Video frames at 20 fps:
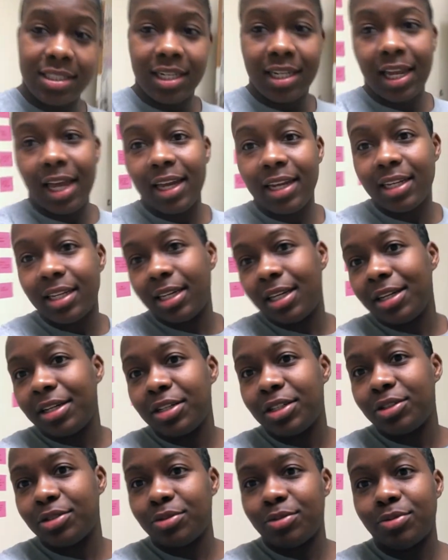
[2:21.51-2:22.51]
The lightning
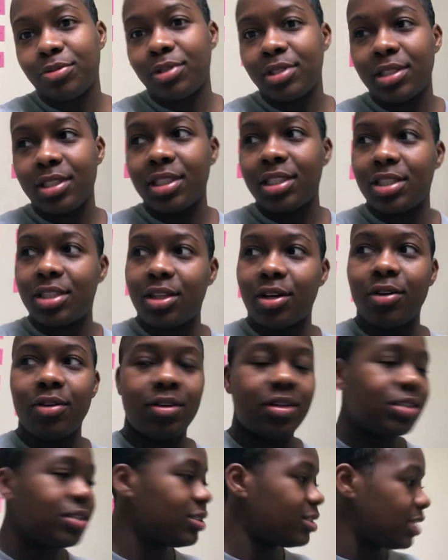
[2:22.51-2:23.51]
here is really
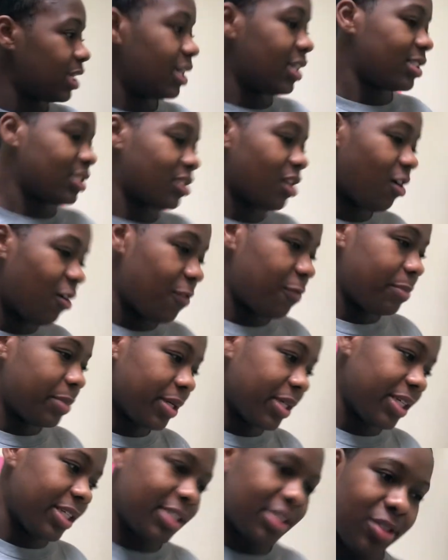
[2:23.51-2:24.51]
throwing things off,
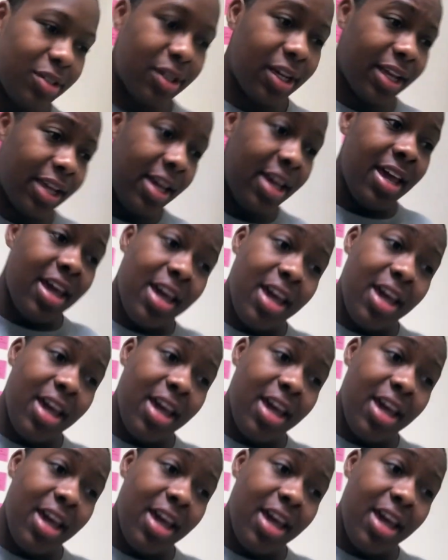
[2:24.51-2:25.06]
but it's okay.